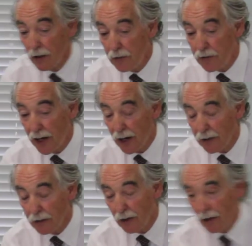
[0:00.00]

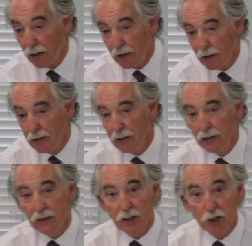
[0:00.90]
that it
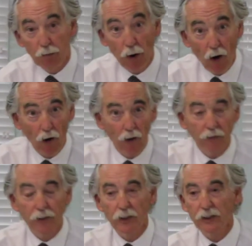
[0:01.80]
is as
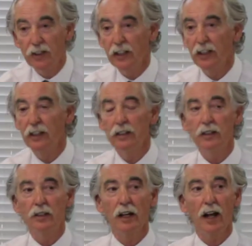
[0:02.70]
powerful as it is,